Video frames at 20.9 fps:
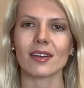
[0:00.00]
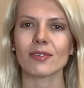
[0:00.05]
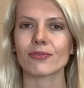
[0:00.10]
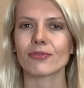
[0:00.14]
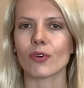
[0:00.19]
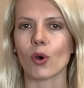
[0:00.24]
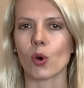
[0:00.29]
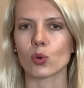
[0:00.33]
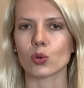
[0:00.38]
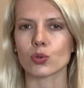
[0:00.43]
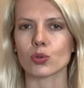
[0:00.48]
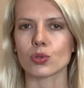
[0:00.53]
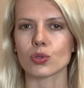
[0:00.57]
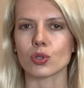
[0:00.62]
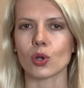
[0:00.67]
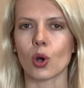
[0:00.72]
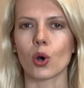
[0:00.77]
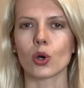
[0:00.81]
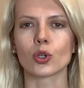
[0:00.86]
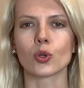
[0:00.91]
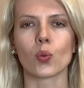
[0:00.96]
and
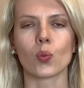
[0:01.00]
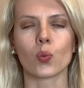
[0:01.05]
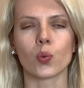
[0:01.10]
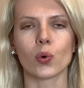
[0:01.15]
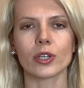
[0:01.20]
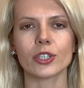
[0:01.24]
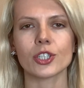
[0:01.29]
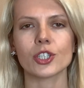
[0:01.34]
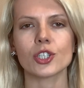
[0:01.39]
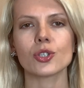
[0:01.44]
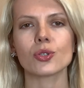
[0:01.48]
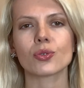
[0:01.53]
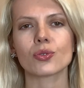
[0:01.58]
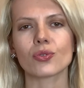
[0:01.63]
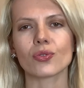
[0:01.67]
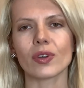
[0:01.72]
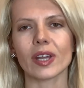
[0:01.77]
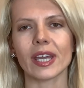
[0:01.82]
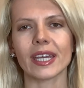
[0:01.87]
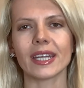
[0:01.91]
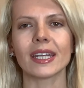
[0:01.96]
focused on what
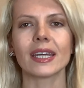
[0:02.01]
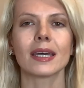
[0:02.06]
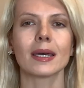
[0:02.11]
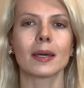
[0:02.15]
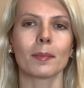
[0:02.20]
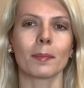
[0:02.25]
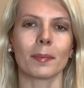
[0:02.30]
Ukraine,